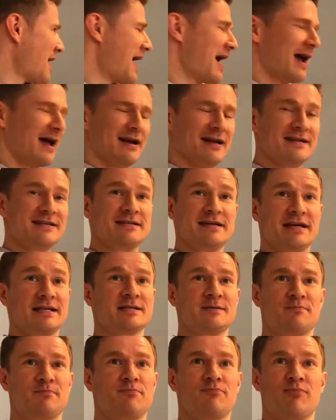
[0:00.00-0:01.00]
and it's,
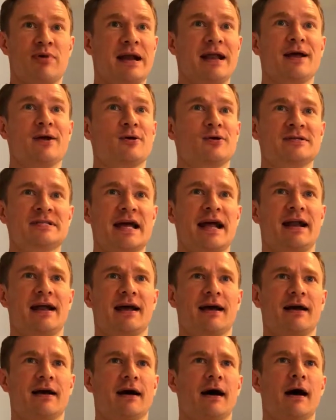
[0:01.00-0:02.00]
it's pretty
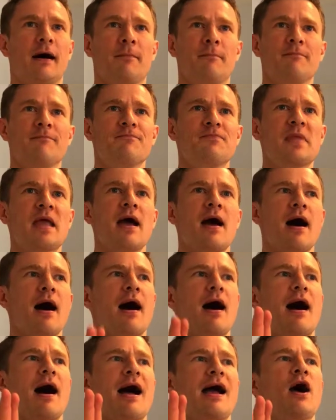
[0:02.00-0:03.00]
entertaining. Um,
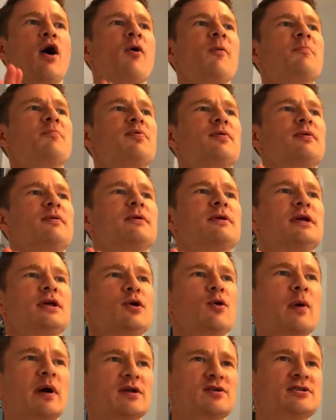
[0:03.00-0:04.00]
I hope
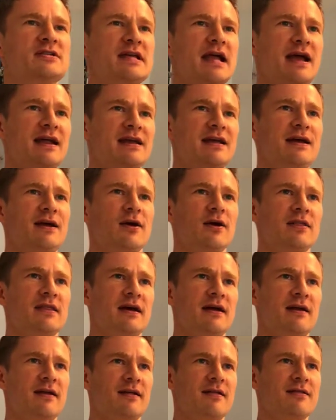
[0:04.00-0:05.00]
you understand here
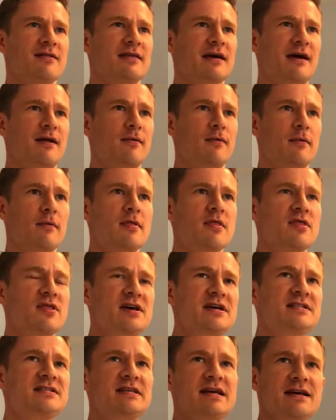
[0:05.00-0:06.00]
that, that
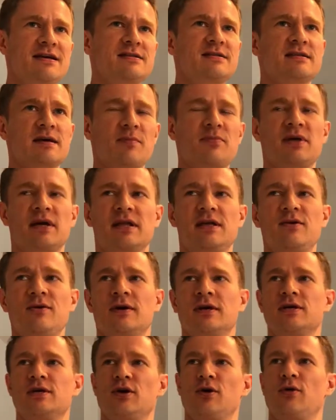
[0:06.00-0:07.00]
this is something you
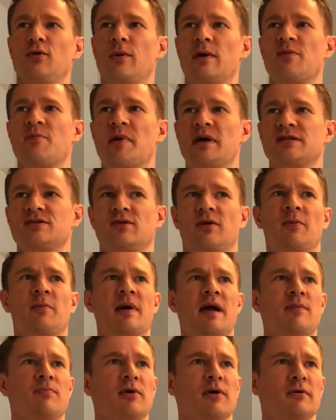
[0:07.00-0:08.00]
could do with pencil
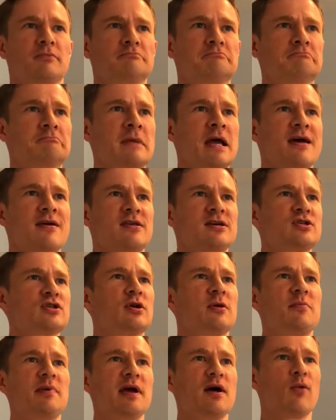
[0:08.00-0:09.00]
and paper. This
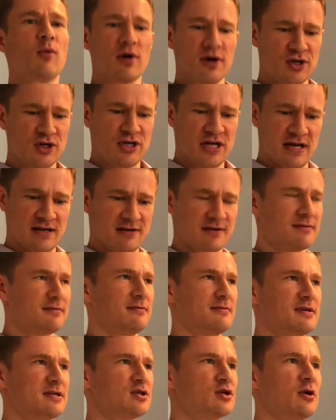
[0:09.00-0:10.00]
could be a worksheet.
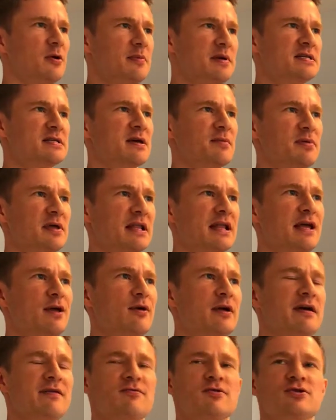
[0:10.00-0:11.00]
This could be something that
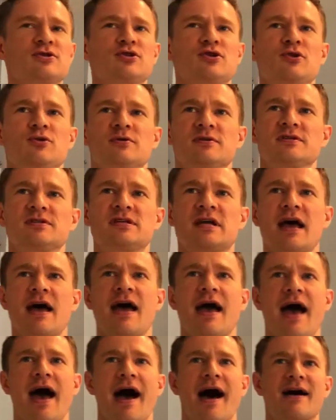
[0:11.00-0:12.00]
you give your students
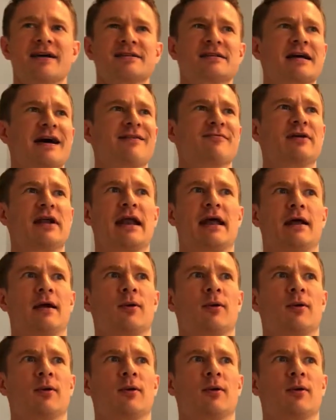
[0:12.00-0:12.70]
as kind of an